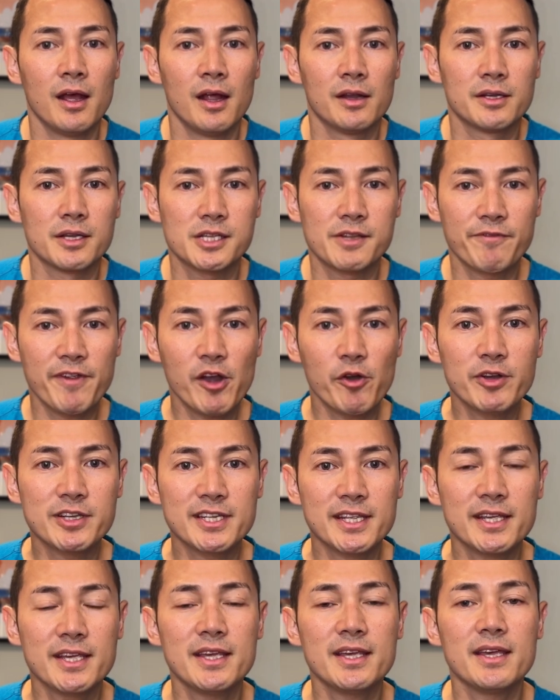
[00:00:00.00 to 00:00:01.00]
The
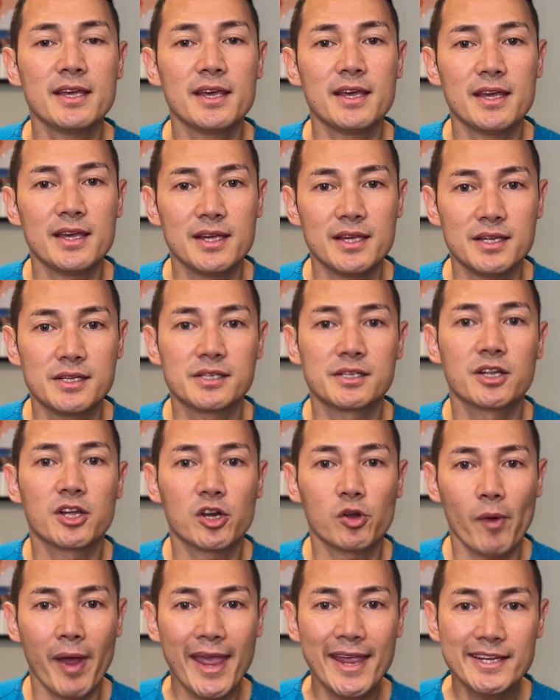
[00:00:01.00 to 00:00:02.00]
severity is
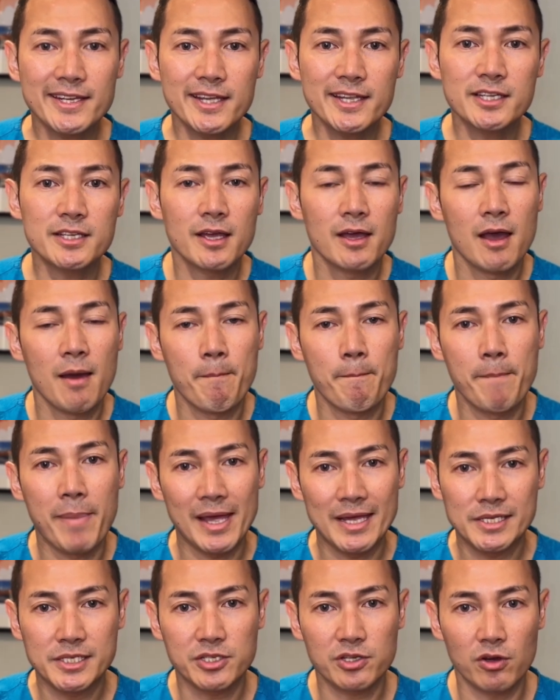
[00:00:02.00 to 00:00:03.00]
graded
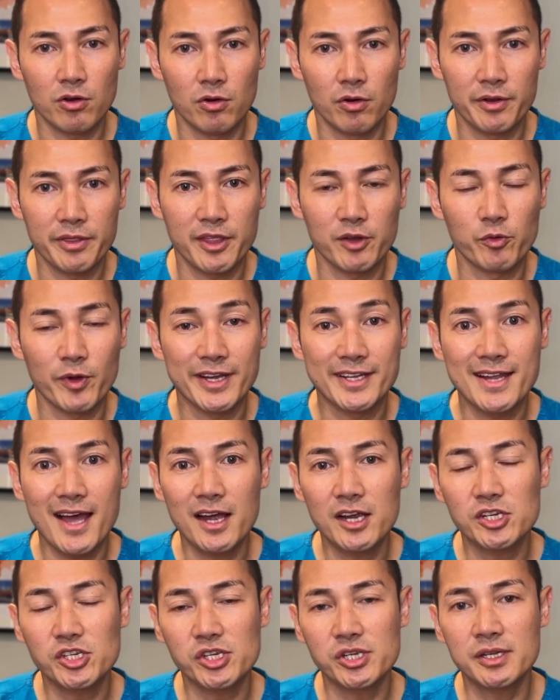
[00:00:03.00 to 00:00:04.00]
based on the
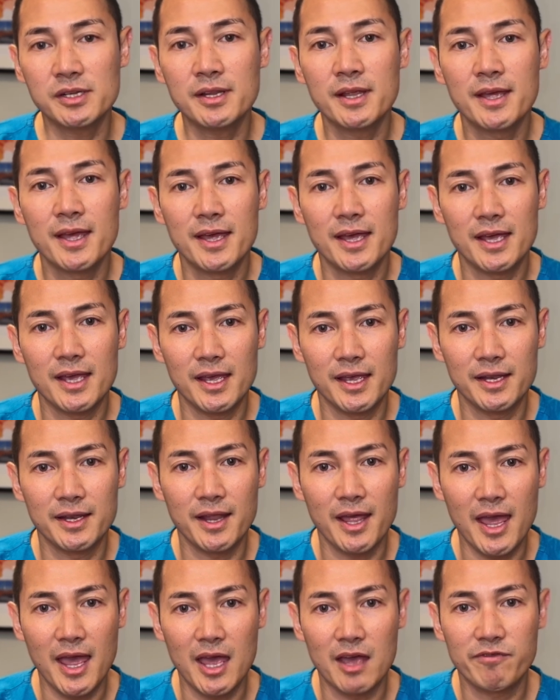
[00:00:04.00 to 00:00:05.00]
reduction in
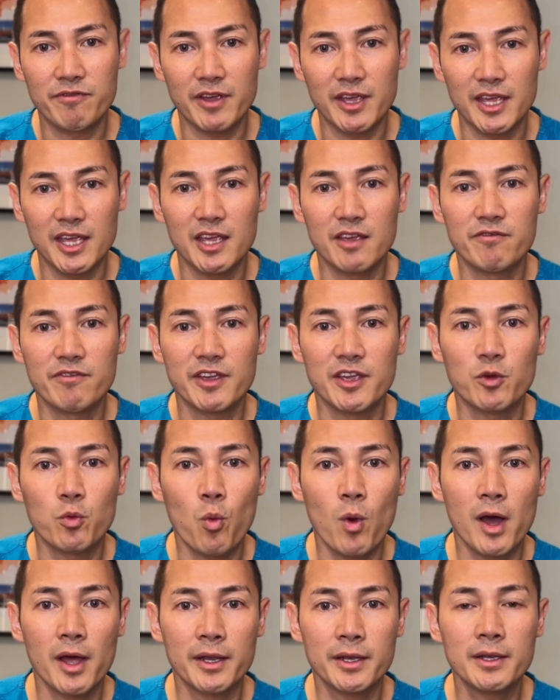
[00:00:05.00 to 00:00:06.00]

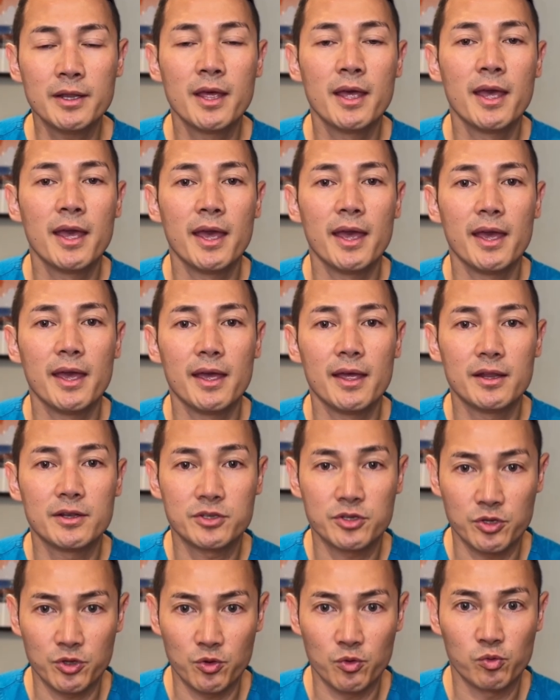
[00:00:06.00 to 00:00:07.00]
FEV1
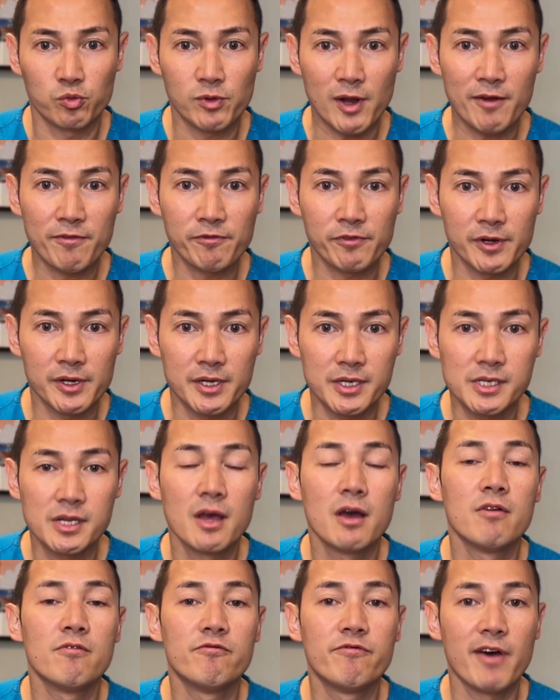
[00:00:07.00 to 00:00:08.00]
to reference
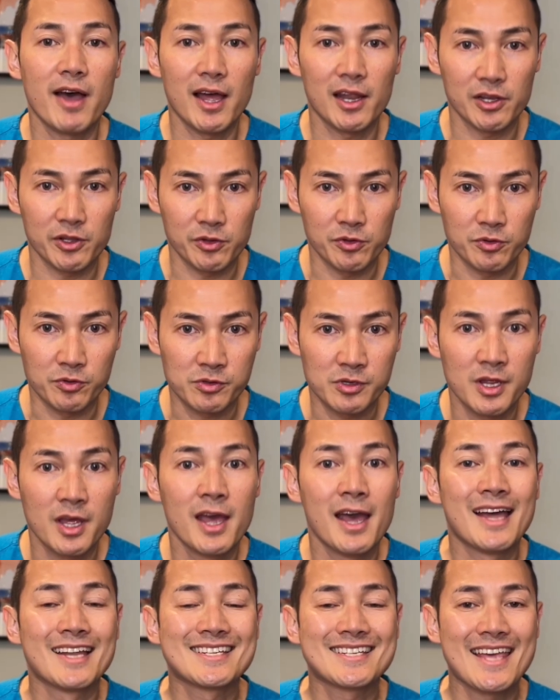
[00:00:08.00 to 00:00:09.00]
values,
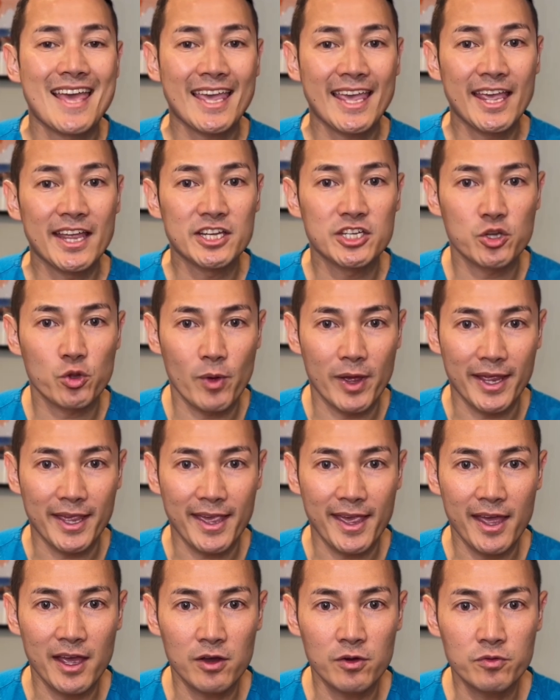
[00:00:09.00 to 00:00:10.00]
taking into
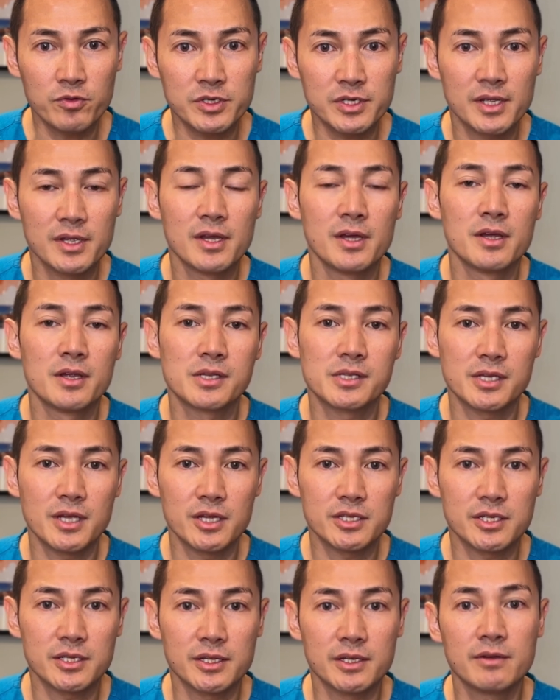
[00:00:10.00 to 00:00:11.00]
account
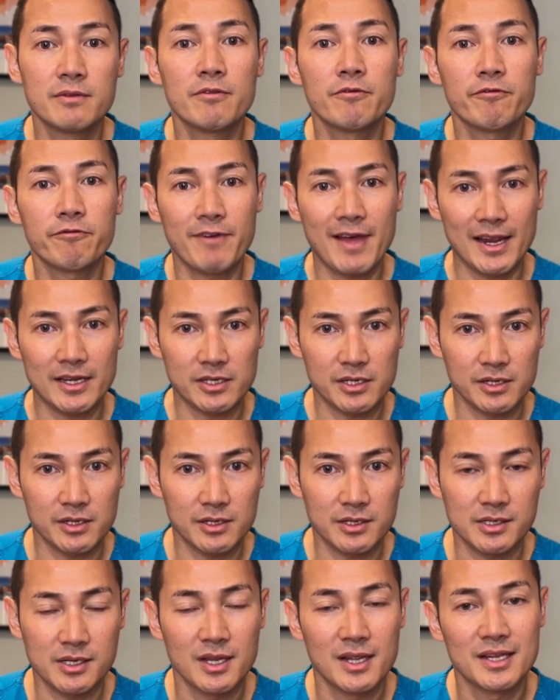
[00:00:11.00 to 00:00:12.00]
certain
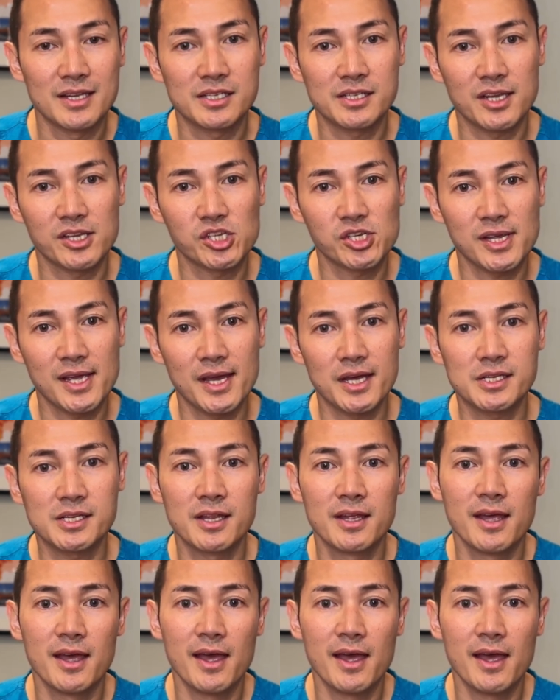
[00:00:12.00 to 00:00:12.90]
factors such as